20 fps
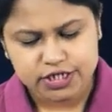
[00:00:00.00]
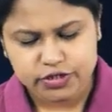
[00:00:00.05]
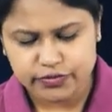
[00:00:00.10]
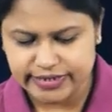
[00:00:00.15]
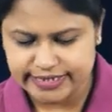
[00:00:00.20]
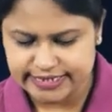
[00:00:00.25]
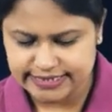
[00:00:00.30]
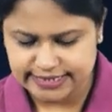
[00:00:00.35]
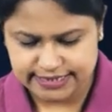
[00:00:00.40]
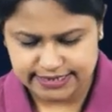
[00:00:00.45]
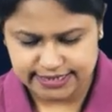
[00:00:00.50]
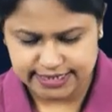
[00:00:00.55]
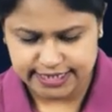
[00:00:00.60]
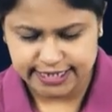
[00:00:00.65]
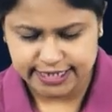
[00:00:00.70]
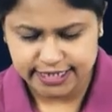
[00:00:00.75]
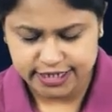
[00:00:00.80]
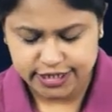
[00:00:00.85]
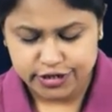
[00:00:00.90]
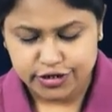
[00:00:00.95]

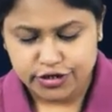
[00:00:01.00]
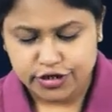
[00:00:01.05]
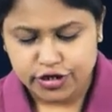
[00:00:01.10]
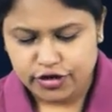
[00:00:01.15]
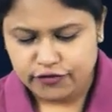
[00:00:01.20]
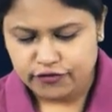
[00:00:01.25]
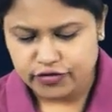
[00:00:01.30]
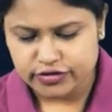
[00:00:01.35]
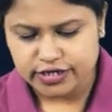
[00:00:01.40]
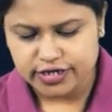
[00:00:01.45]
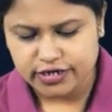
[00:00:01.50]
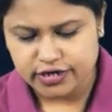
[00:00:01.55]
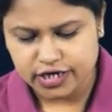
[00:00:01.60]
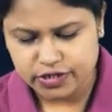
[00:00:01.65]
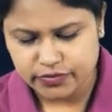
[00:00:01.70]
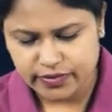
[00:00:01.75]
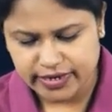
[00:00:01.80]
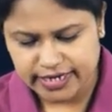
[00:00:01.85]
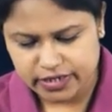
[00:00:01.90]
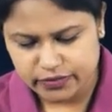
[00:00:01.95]
2016 for the year
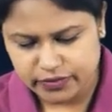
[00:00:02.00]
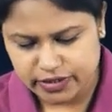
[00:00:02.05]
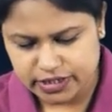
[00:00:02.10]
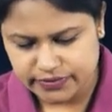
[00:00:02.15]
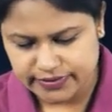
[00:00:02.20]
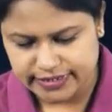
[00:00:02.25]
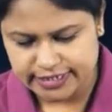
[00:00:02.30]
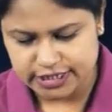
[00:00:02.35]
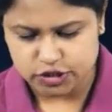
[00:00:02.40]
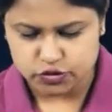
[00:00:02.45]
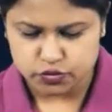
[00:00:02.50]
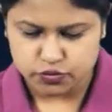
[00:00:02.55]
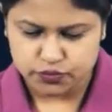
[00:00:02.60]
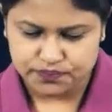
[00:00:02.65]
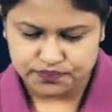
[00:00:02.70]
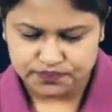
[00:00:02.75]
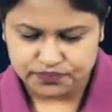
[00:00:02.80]
21-22.